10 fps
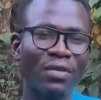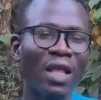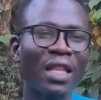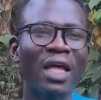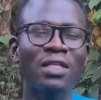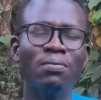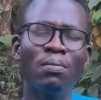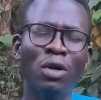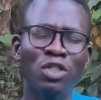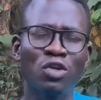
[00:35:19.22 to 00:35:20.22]
that
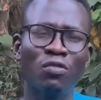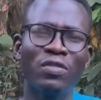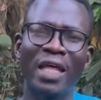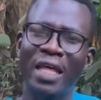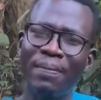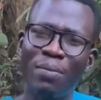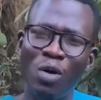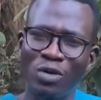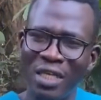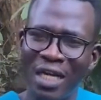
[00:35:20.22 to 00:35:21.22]
most of the
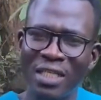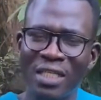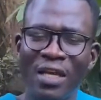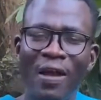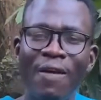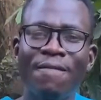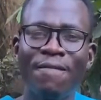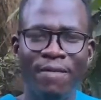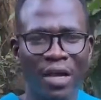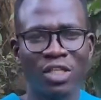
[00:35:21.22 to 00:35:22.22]
important
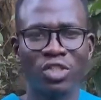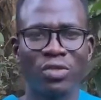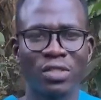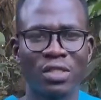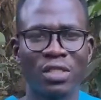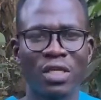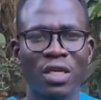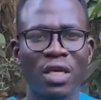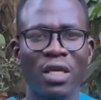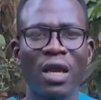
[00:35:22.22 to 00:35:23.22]
functions
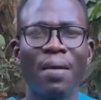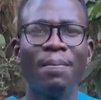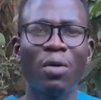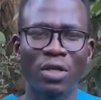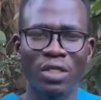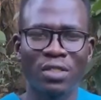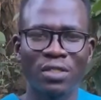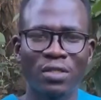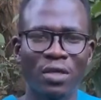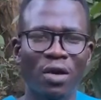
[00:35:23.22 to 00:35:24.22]
in our bodies
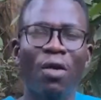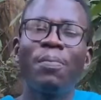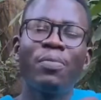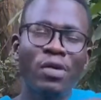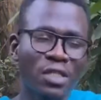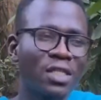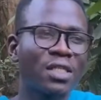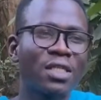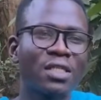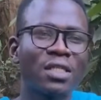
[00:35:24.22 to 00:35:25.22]
or
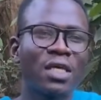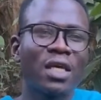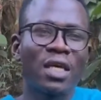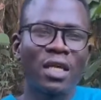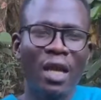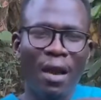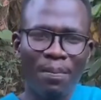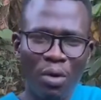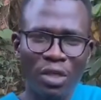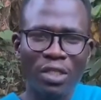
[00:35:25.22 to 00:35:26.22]
processes in our
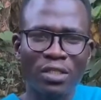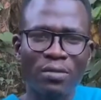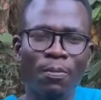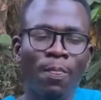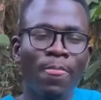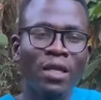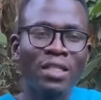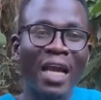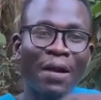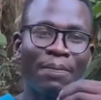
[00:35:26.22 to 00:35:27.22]
bodies
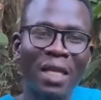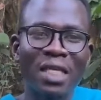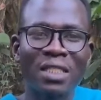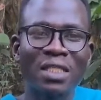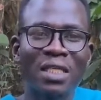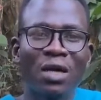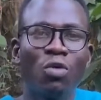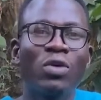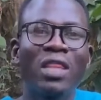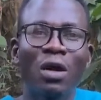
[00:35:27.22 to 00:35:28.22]
take place
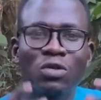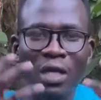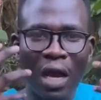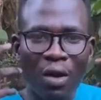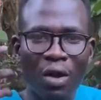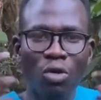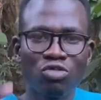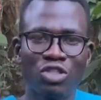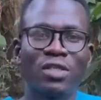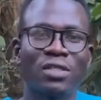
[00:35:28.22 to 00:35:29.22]
without our
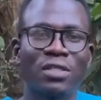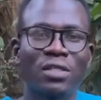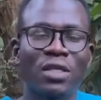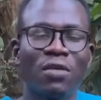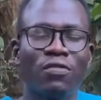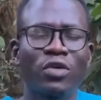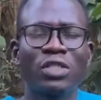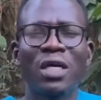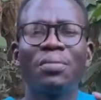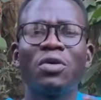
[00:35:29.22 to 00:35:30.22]
conscience. For
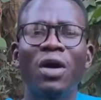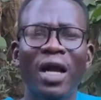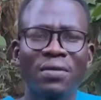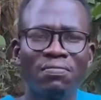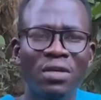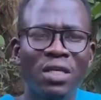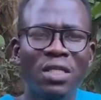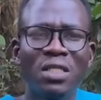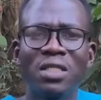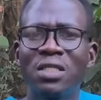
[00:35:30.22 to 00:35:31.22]
example, your heart
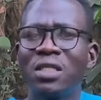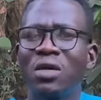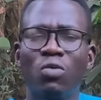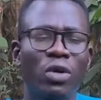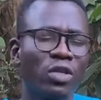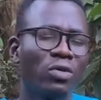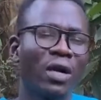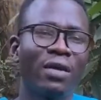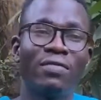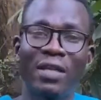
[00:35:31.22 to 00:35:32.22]
beats when you
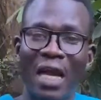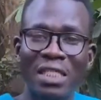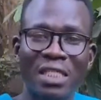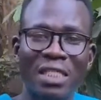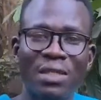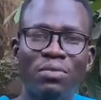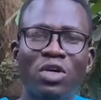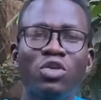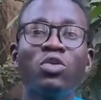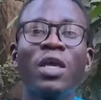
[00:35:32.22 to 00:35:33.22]
are even asleep.
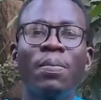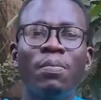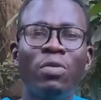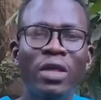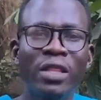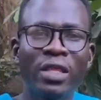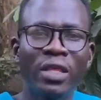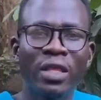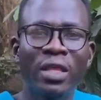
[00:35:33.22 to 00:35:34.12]
You keep breathing